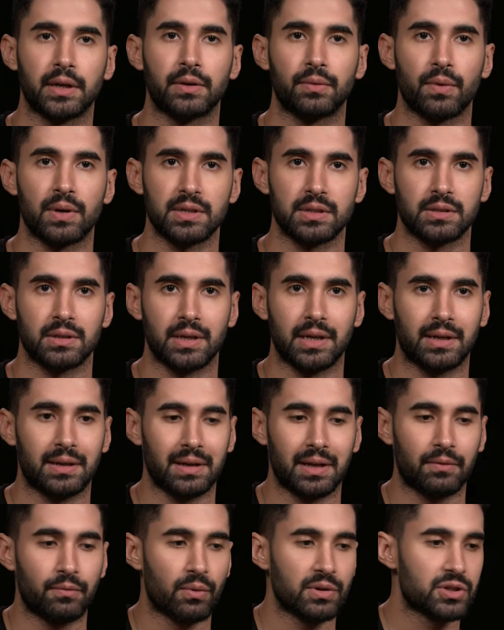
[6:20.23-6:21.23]
It
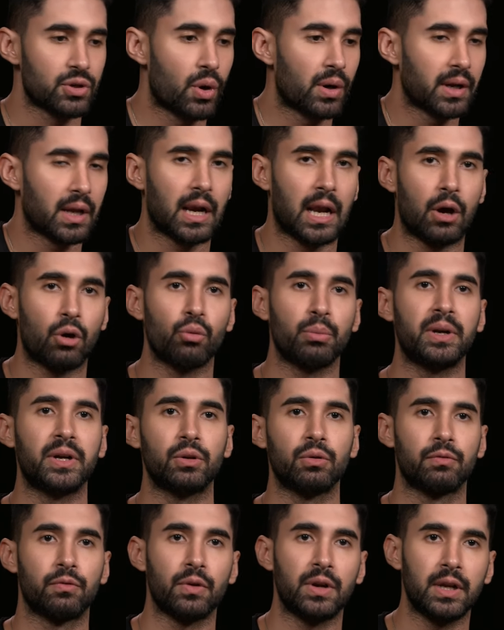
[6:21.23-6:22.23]
was not allowing me
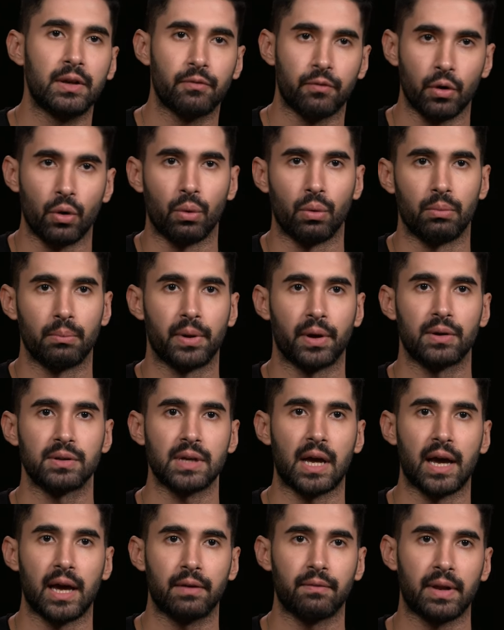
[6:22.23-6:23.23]
to fully flow because
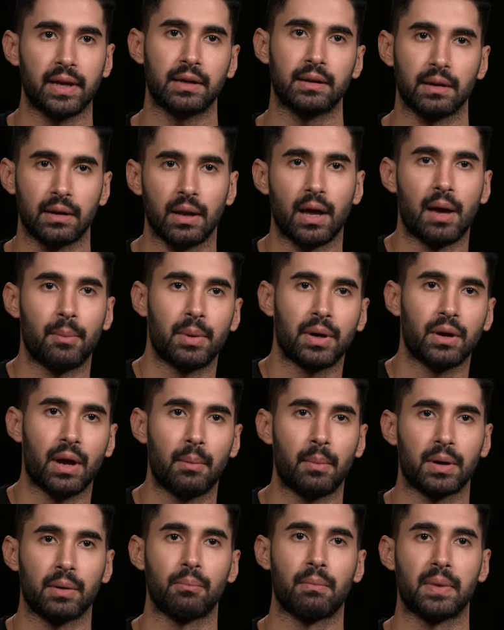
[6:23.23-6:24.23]
I have like,
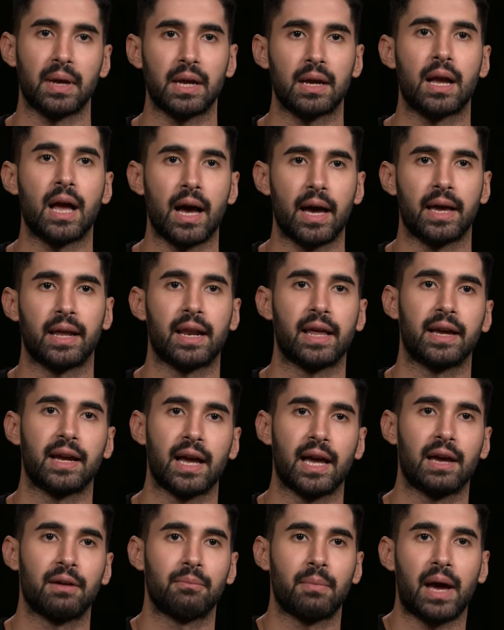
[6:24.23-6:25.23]
I'm a big guy. Like
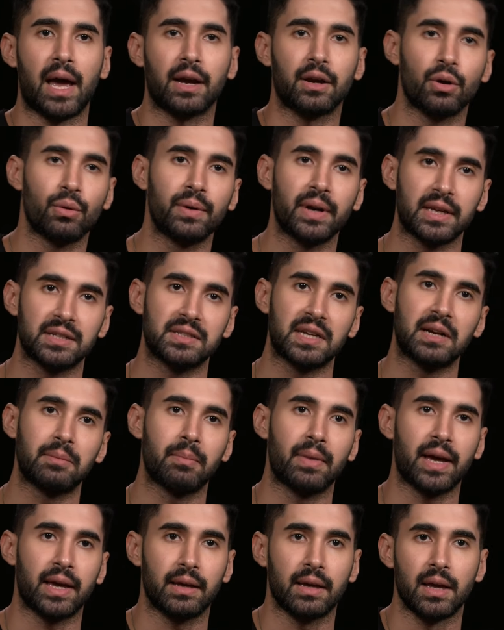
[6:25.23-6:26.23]
I couldn't extend
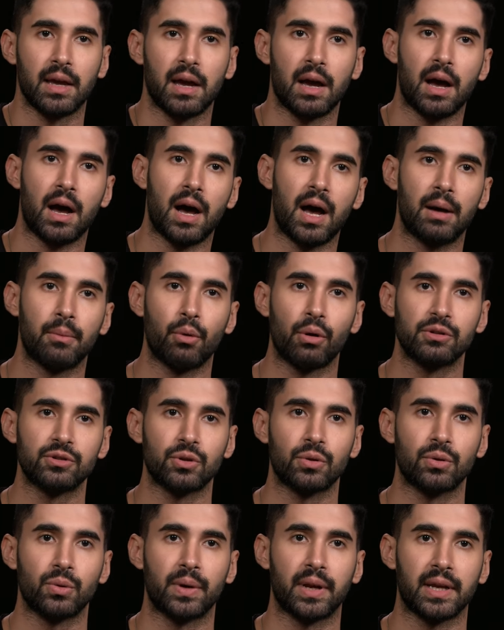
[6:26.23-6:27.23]
my arm
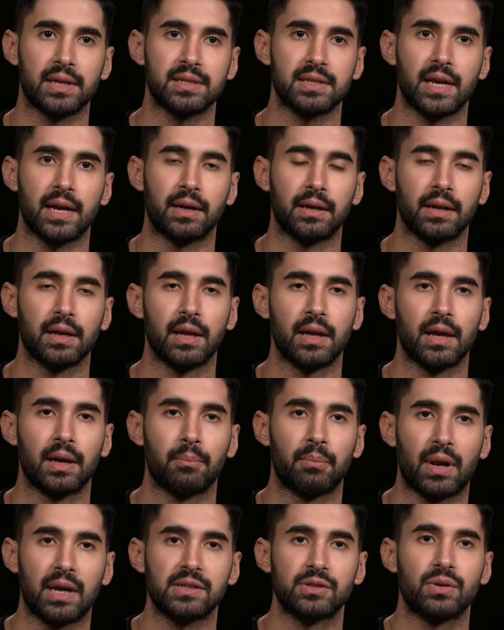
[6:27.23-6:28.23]
also to an extent.
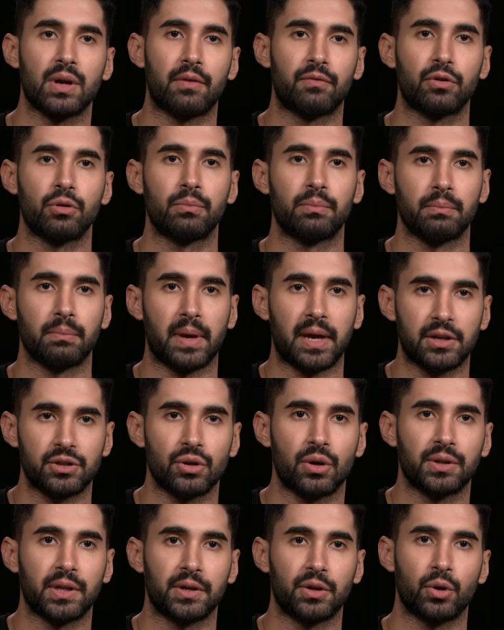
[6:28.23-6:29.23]
Plus you have to make
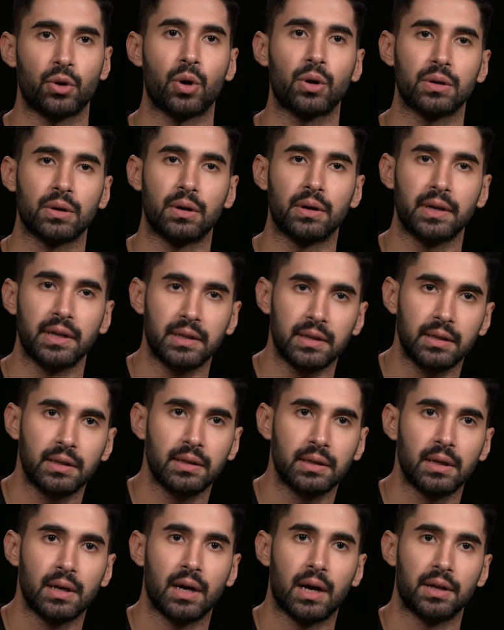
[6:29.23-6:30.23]
sure that you're not hurting
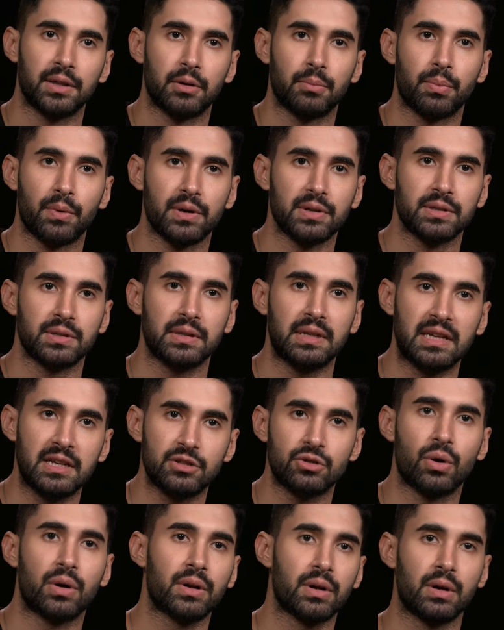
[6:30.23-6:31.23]
the other person.
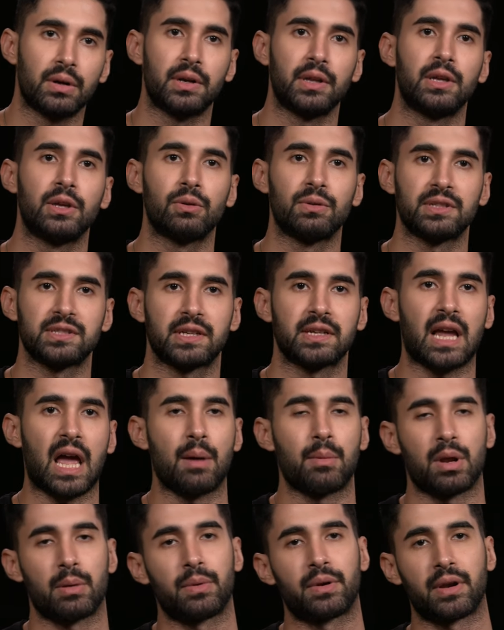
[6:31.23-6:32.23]
He's not hurting you. There's a
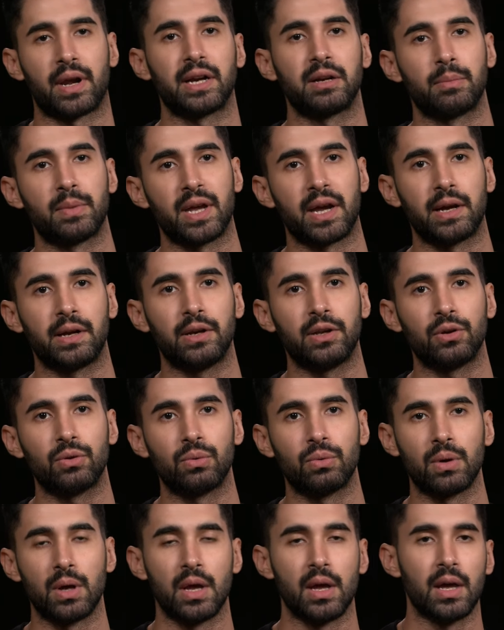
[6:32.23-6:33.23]
cameraman right behind
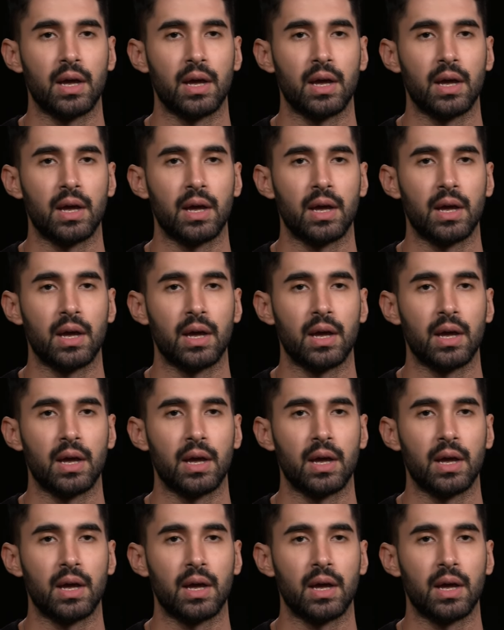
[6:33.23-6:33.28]
you.